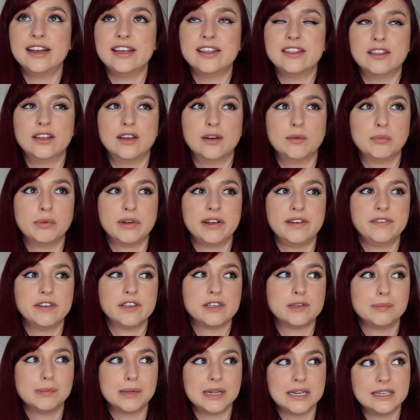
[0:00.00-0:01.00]
In the
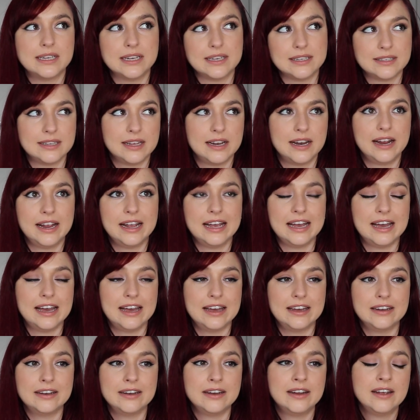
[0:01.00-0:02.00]
previous blood test that I
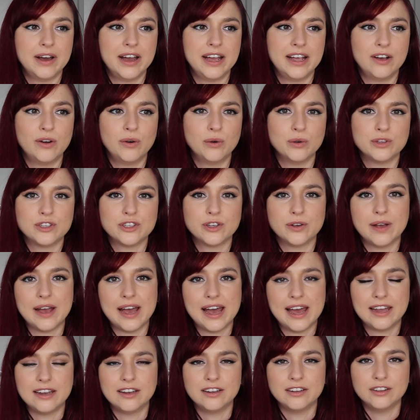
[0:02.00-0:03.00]
had, I also
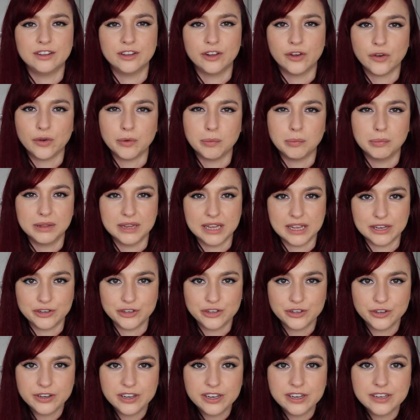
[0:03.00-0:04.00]
had low blood
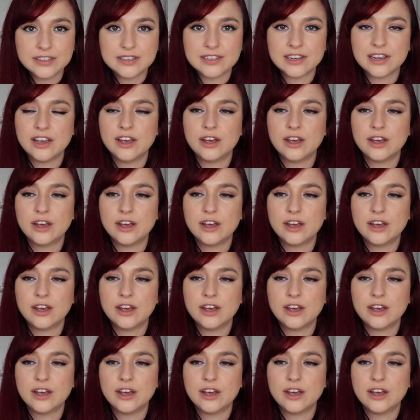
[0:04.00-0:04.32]
sugars,